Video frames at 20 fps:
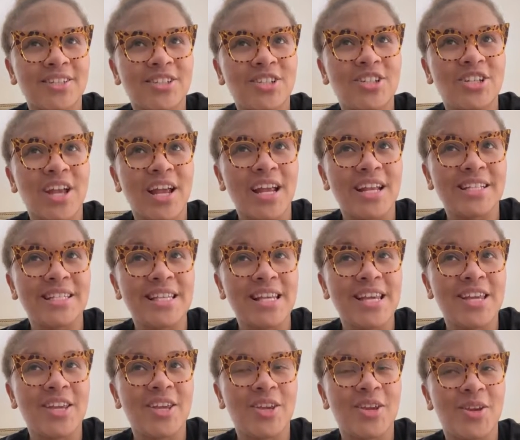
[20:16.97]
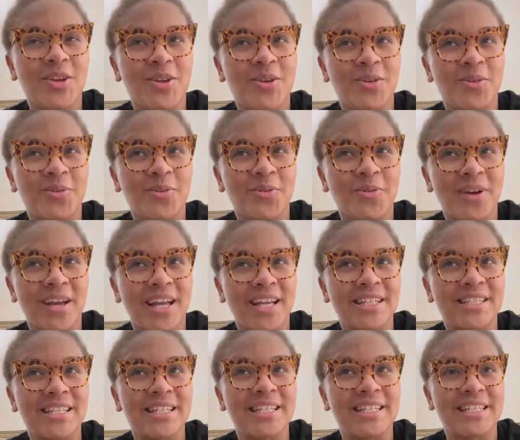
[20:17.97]
Shades EQ
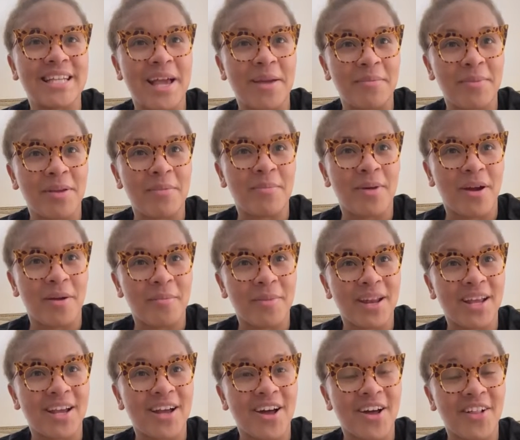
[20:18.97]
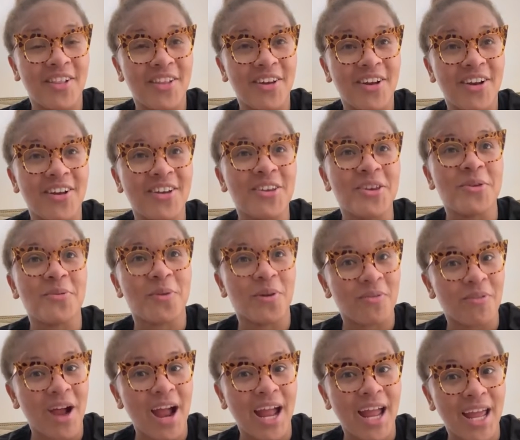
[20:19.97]
is a demi-permanent color. You were
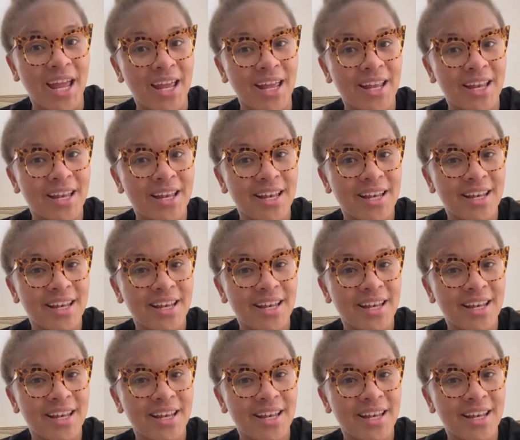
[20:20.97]
right.